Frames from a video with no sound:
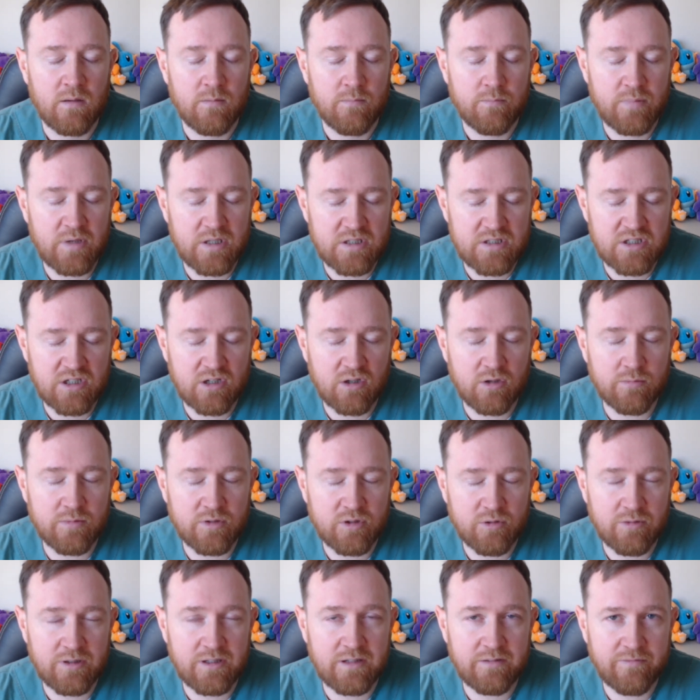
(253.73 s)
BGL
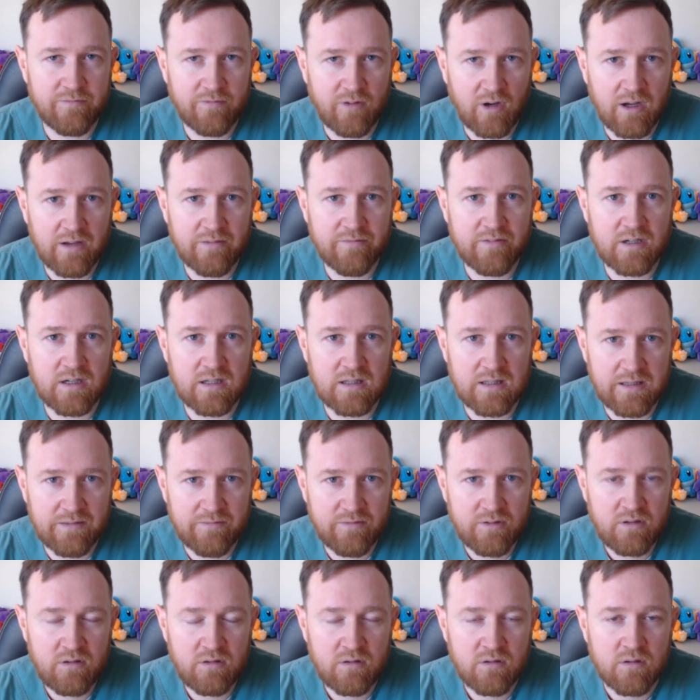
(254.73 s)
between 5 and
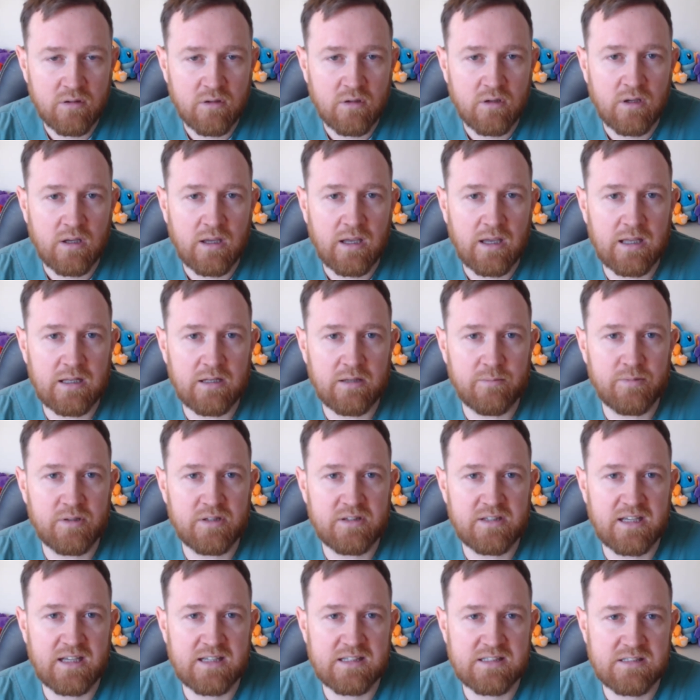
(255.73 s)
11, and a
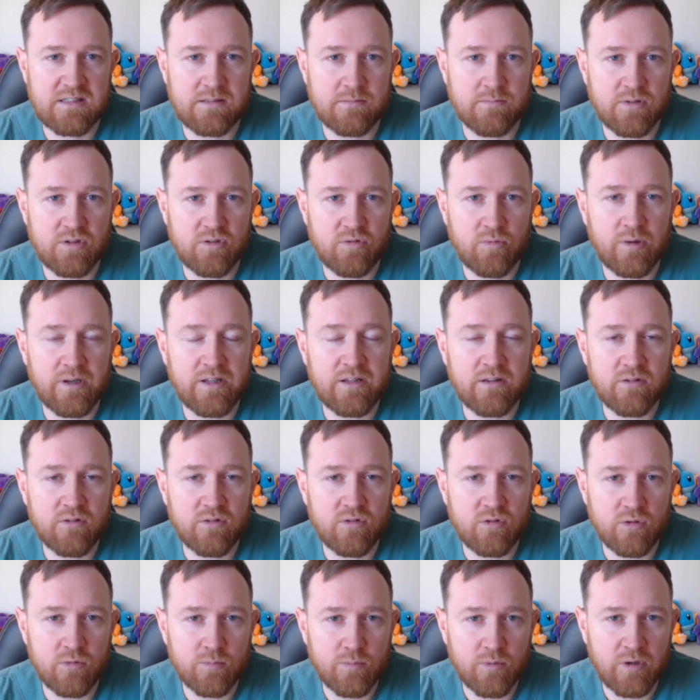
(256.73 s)
potassium between
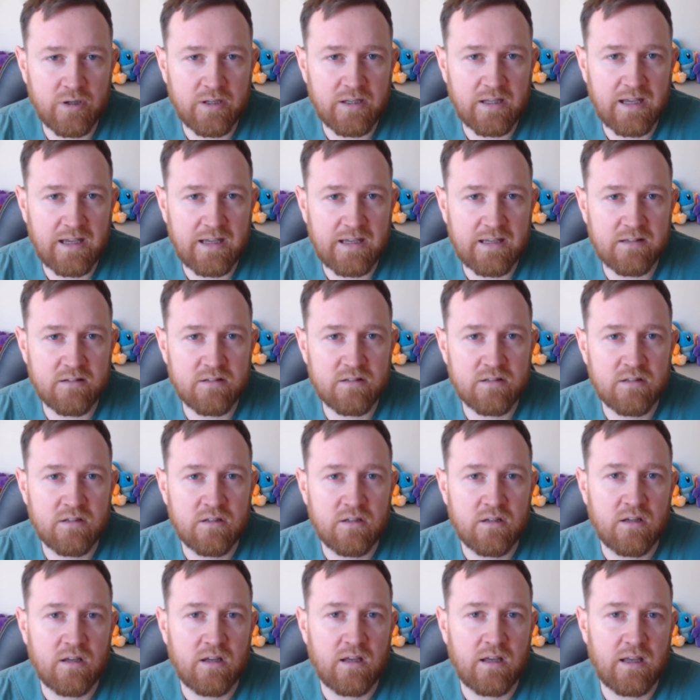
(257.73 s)
2.8
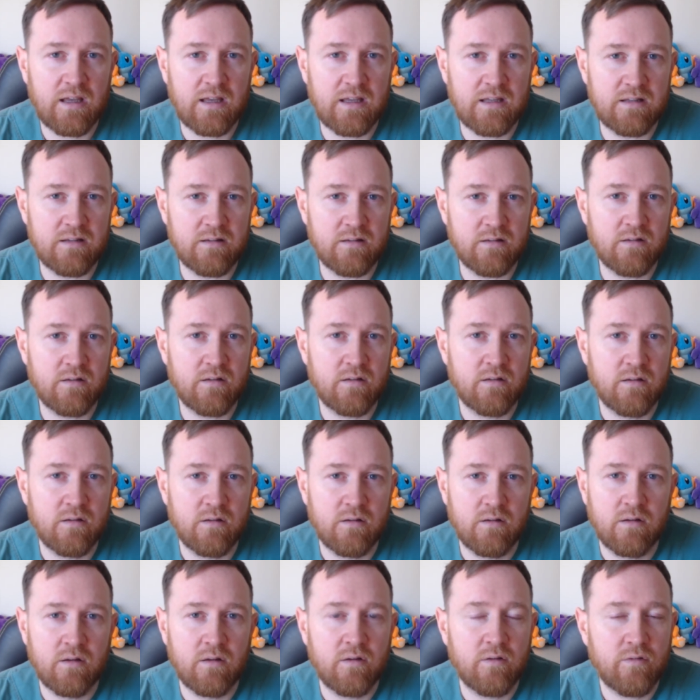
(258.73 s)
and
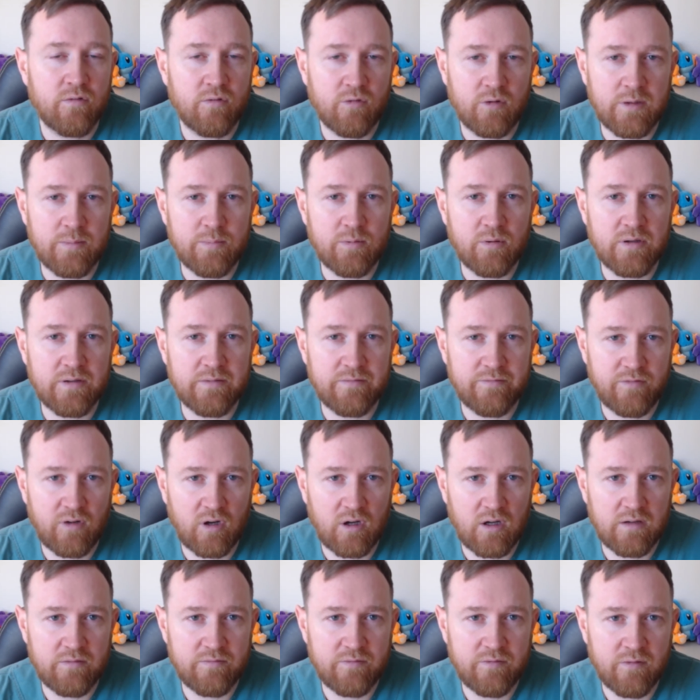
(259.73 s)

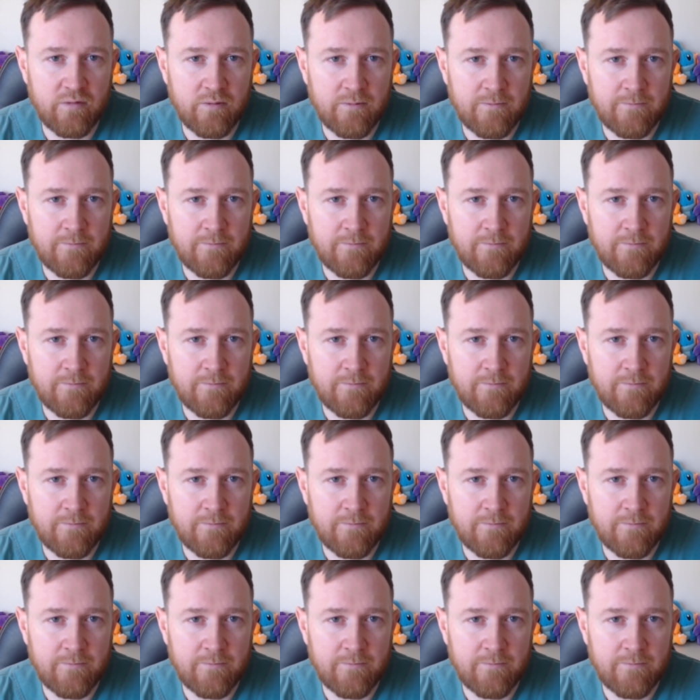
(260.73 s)
3.5.